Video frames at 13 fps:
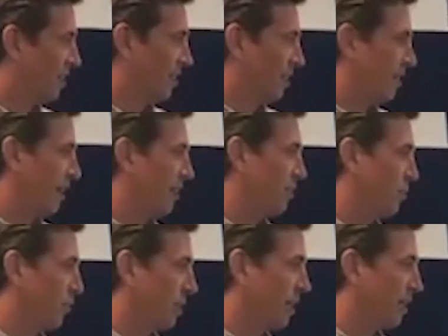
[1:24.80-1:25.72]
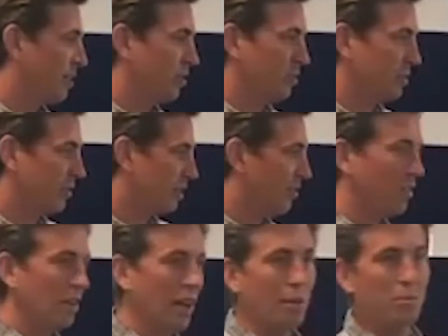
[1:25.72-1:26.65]
yeah, they do different
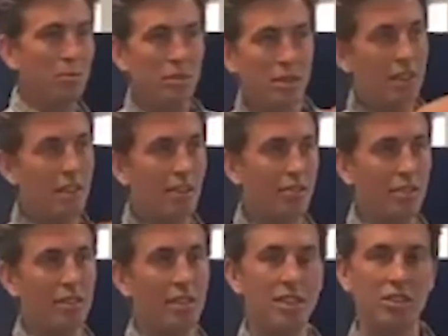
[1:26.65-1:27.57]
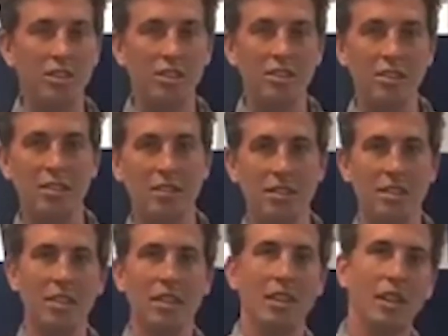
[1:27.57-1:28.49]
labs and different stations.
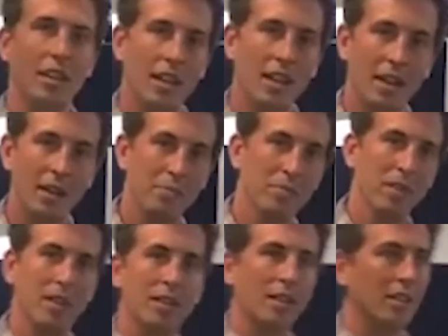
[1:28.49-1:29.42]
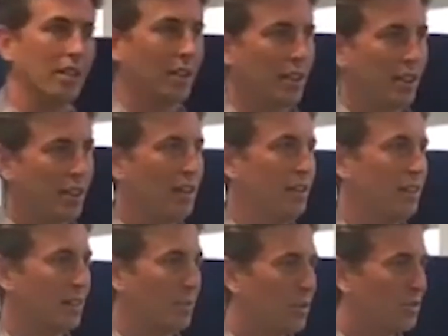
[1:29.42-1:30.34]
I think the
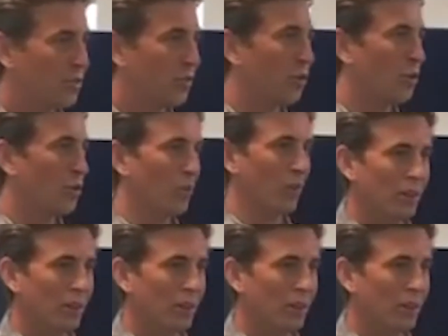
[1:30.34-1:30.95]
most fun one,